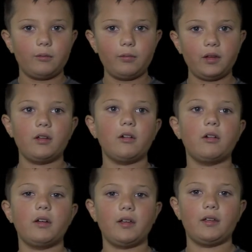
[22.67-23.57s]
We
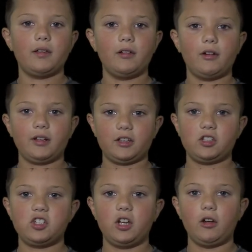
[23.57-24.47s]
are here at
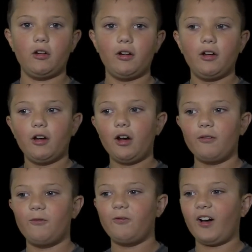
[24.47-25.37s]
the channel
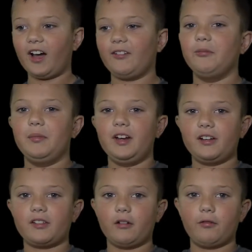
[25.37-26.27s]
of 5
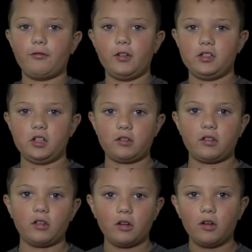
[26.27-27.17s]
Minutes of Fidgets.